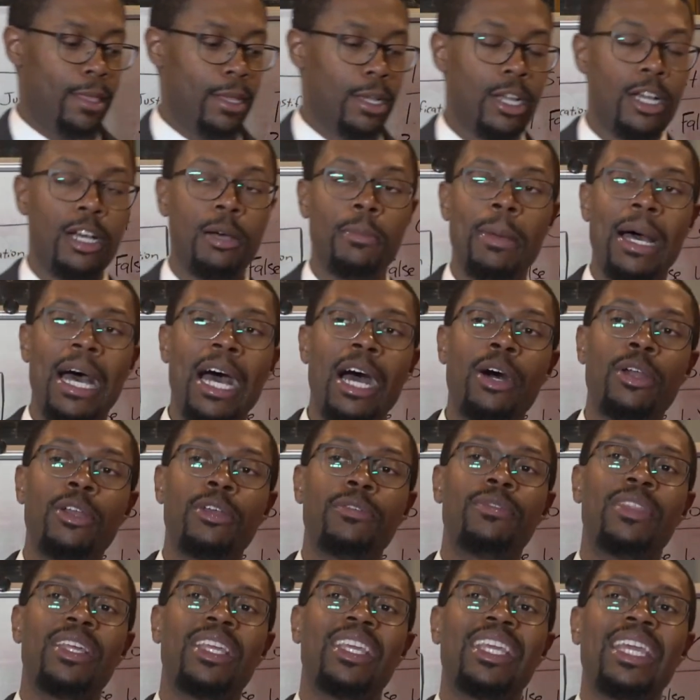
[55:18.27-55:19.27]
Come out
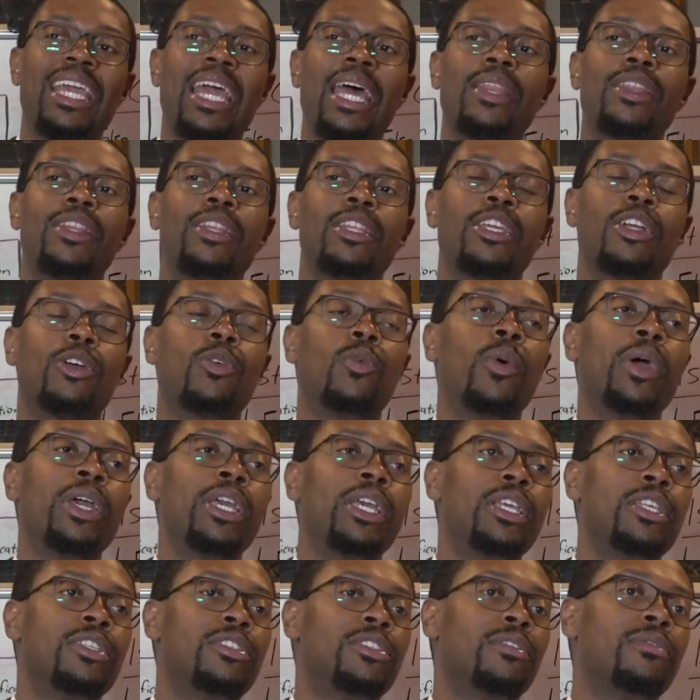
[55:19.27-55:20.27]
of the Catholic
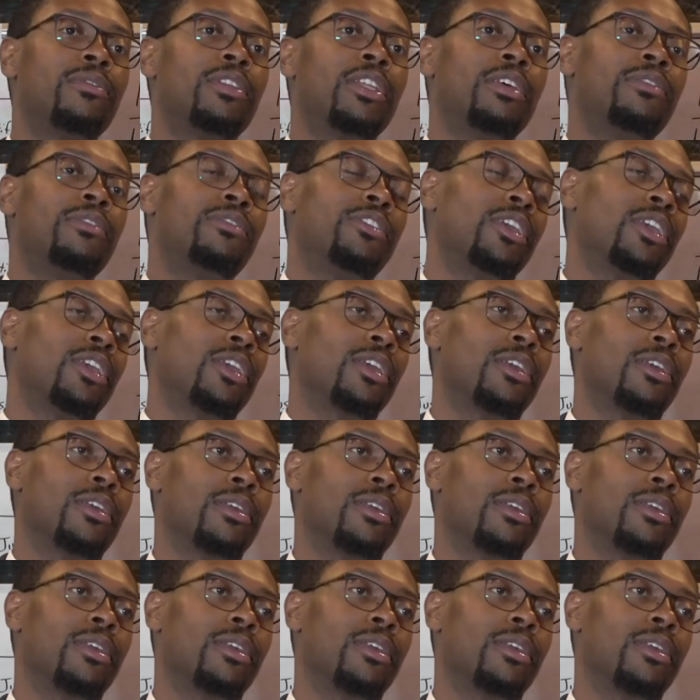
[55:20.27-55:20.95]
ways of living.